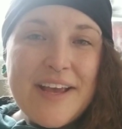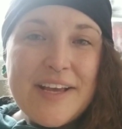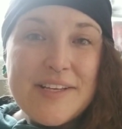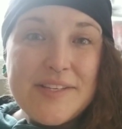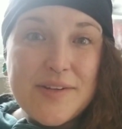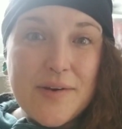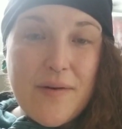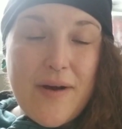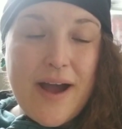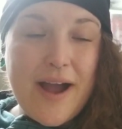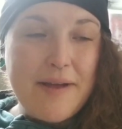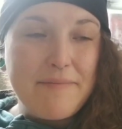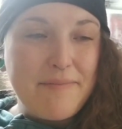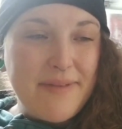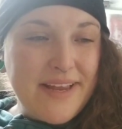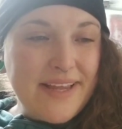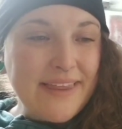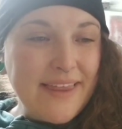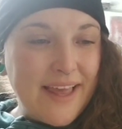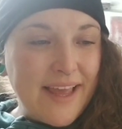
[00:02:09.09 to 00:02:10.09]
So I
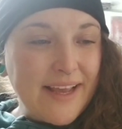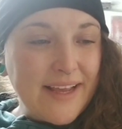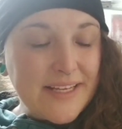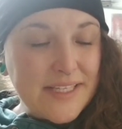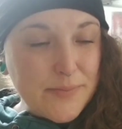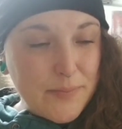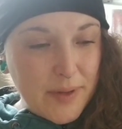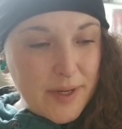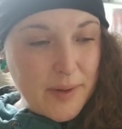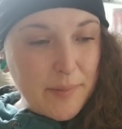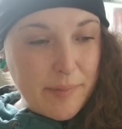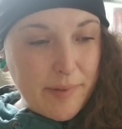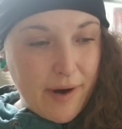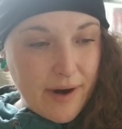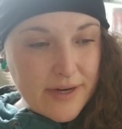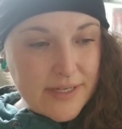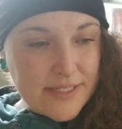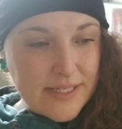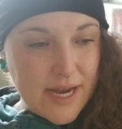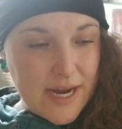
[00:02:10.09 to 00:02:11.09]
mean, like, it's been a
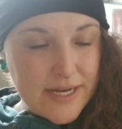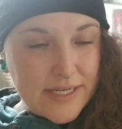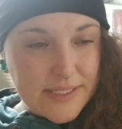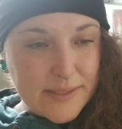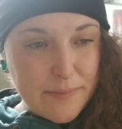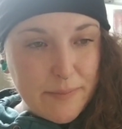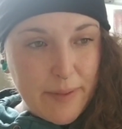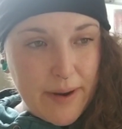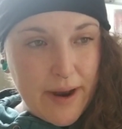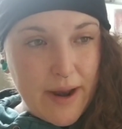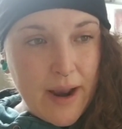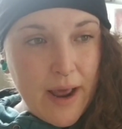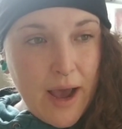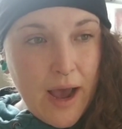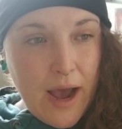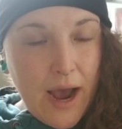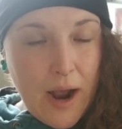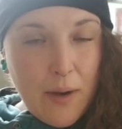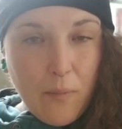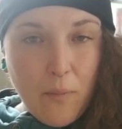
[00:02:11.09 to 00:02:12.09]
process, but
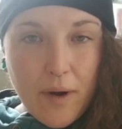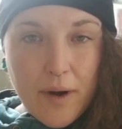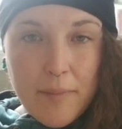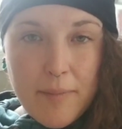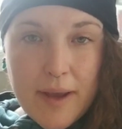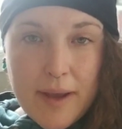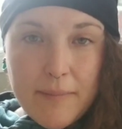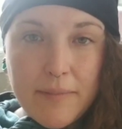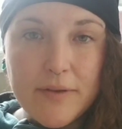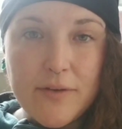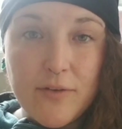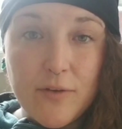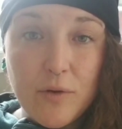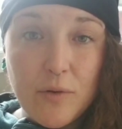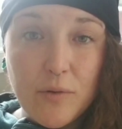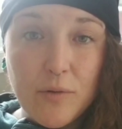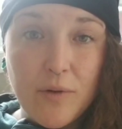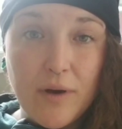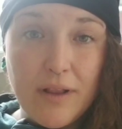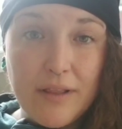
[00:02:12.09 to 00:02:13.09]
I want to be able
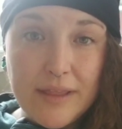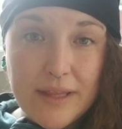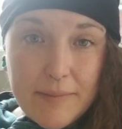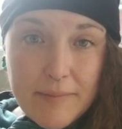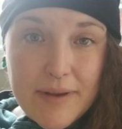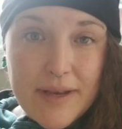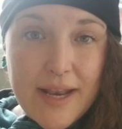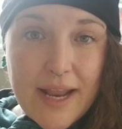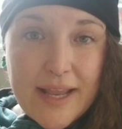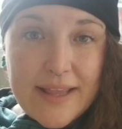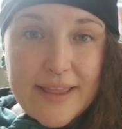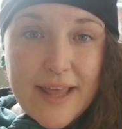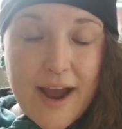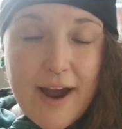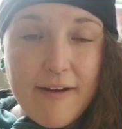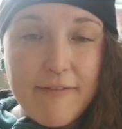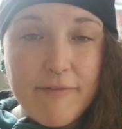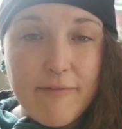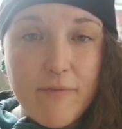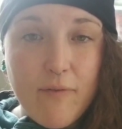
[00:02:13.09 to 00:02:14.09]
to eliminate
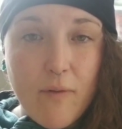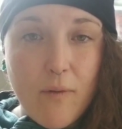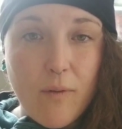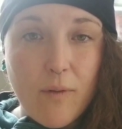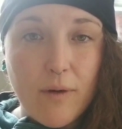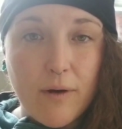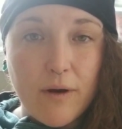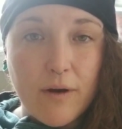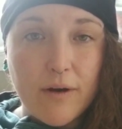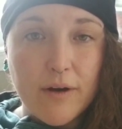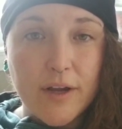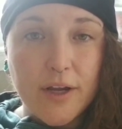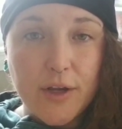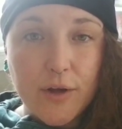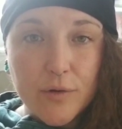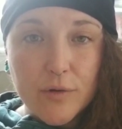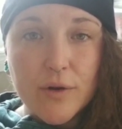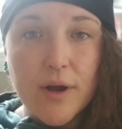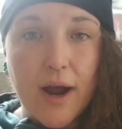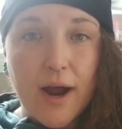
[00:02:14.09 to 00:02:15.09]
that for
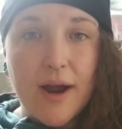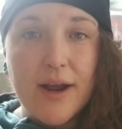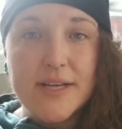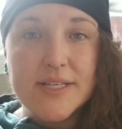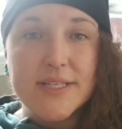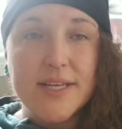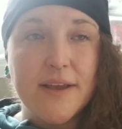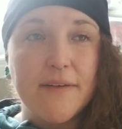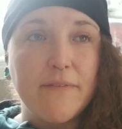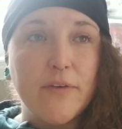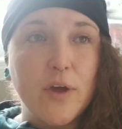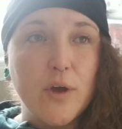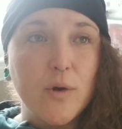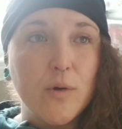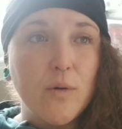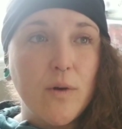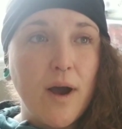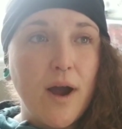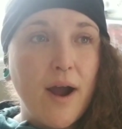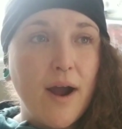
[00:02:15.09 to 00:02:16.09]
you guys. If
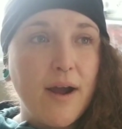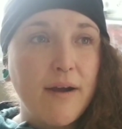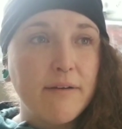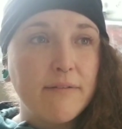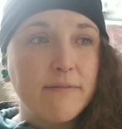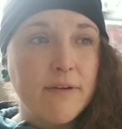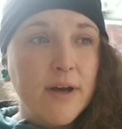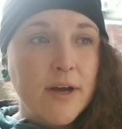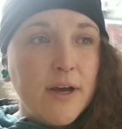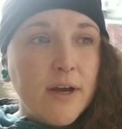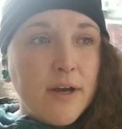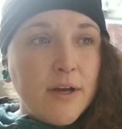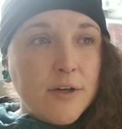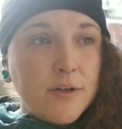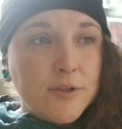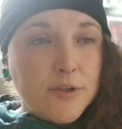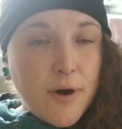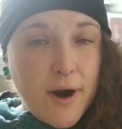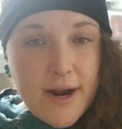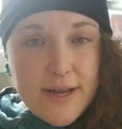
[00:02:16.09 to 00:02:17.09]
you have
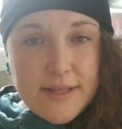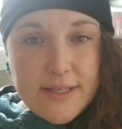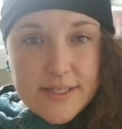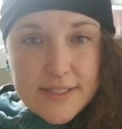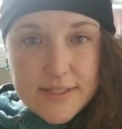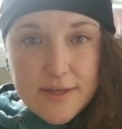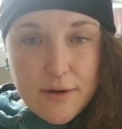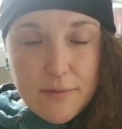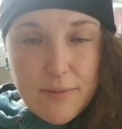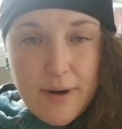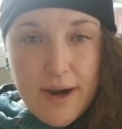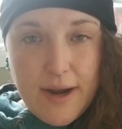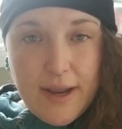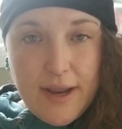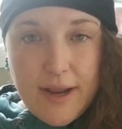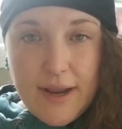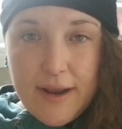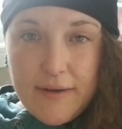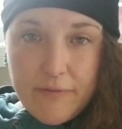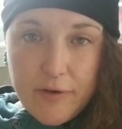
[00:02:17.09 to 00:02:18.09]
tried this
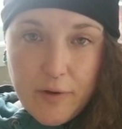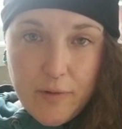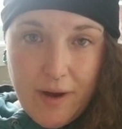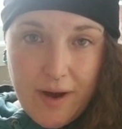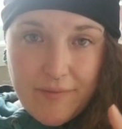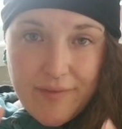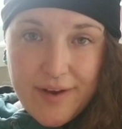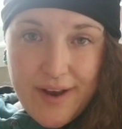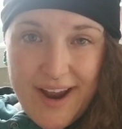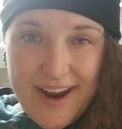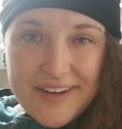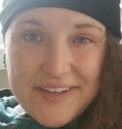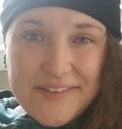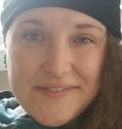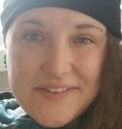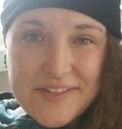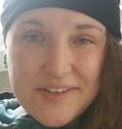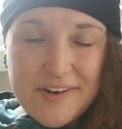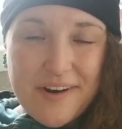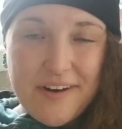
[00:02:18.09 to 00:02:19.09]
already, if you have an
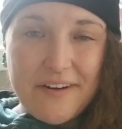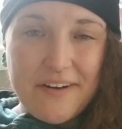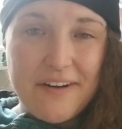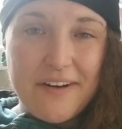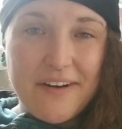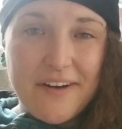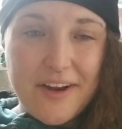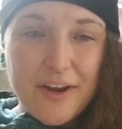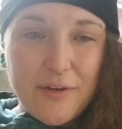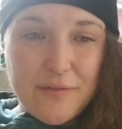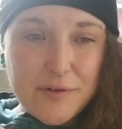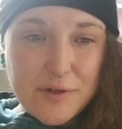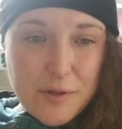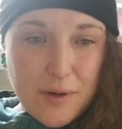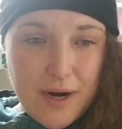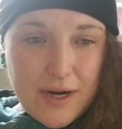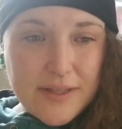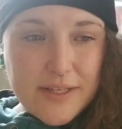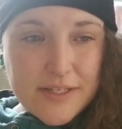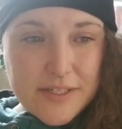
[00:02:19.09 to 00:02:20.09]
active starter, you've
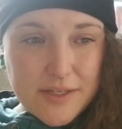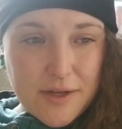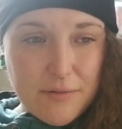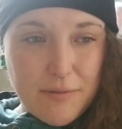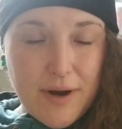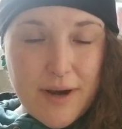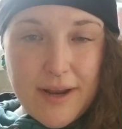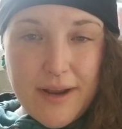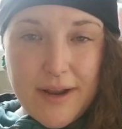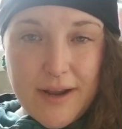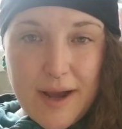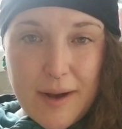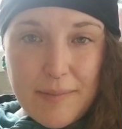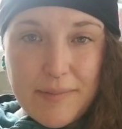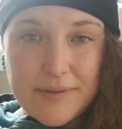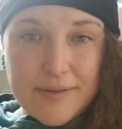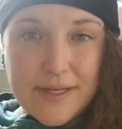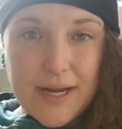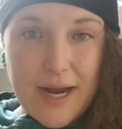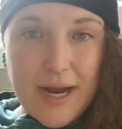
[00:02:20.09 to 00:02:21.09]
tried this already a
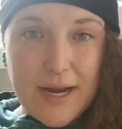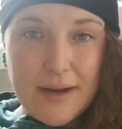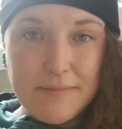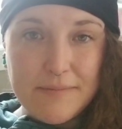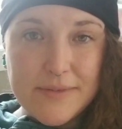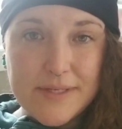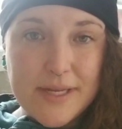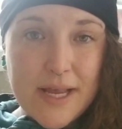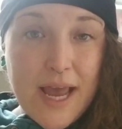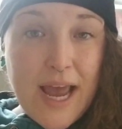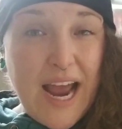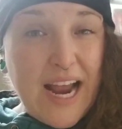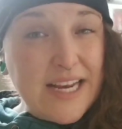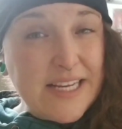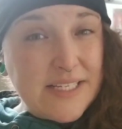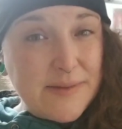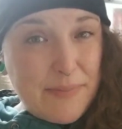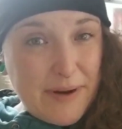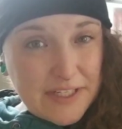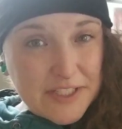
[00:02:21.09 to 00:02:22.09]
couple times, and
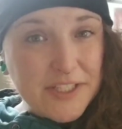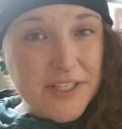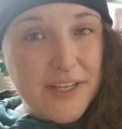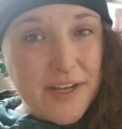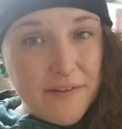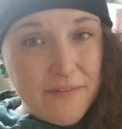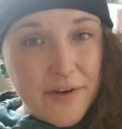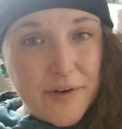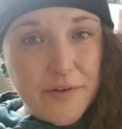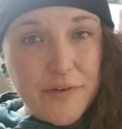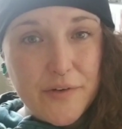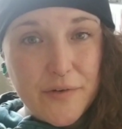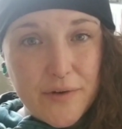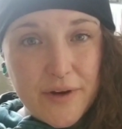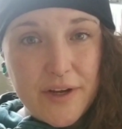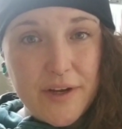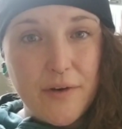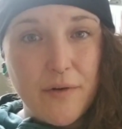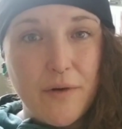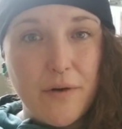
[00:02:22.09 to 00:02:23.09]
especially if you're
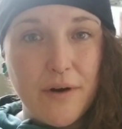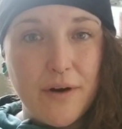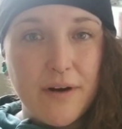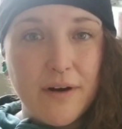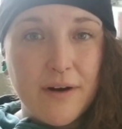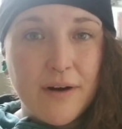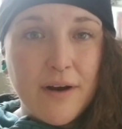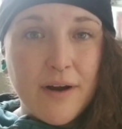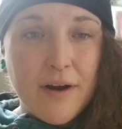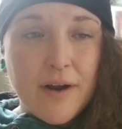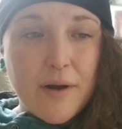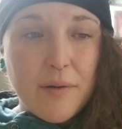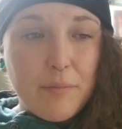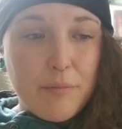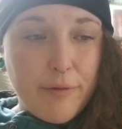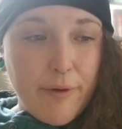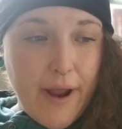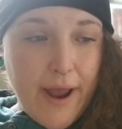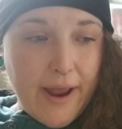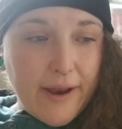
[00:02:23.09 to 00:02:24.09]
doing your
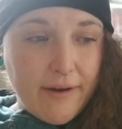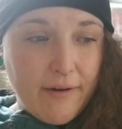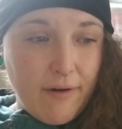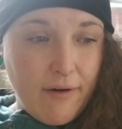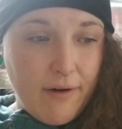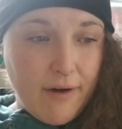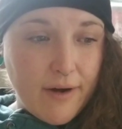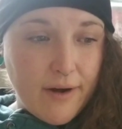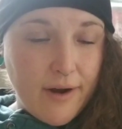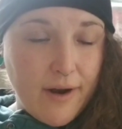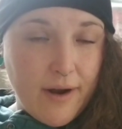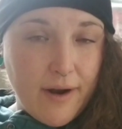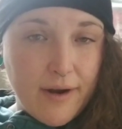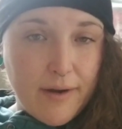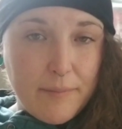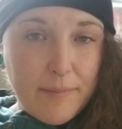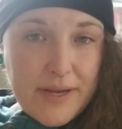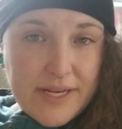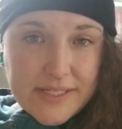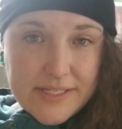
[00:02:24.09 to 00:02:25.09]
bread on
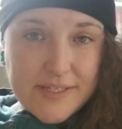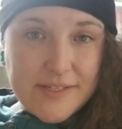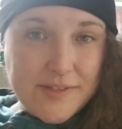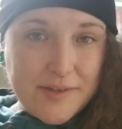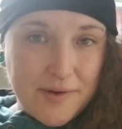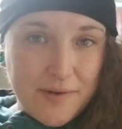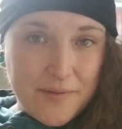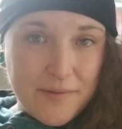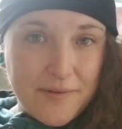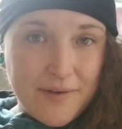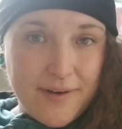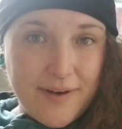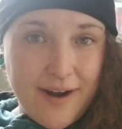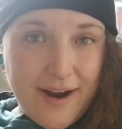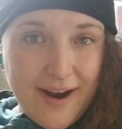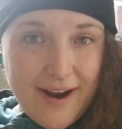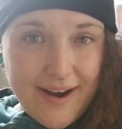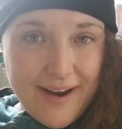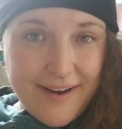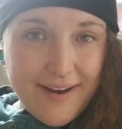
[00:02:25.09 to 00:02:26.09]
a pizza stone,
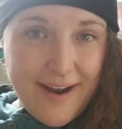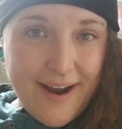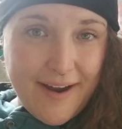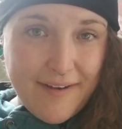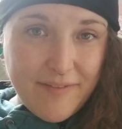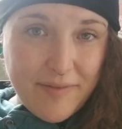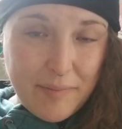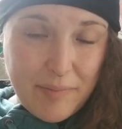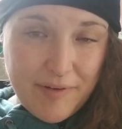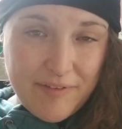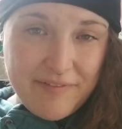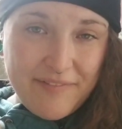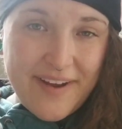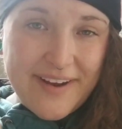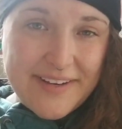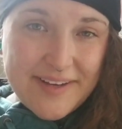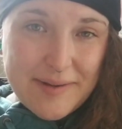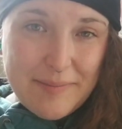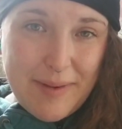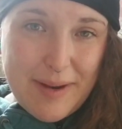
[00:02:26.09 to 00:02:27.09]
I have
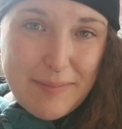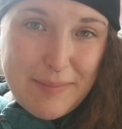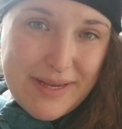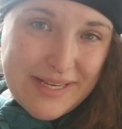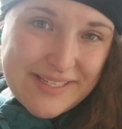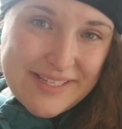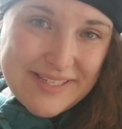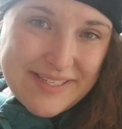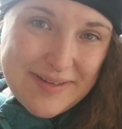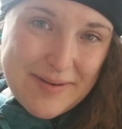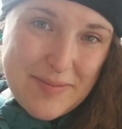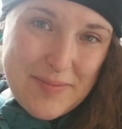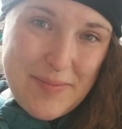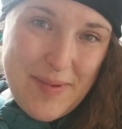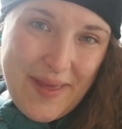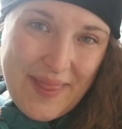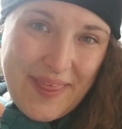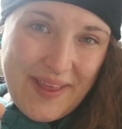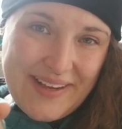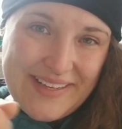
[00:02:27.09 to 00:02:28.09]
perfected my pizza stone
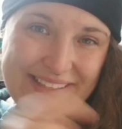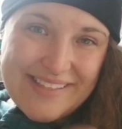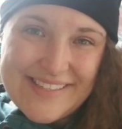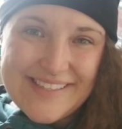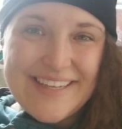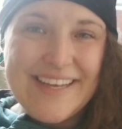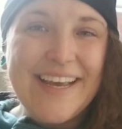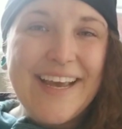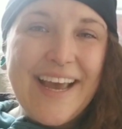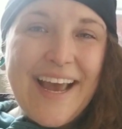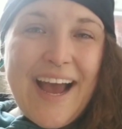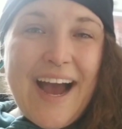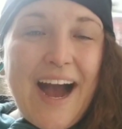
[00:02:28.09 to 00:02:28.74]
methods.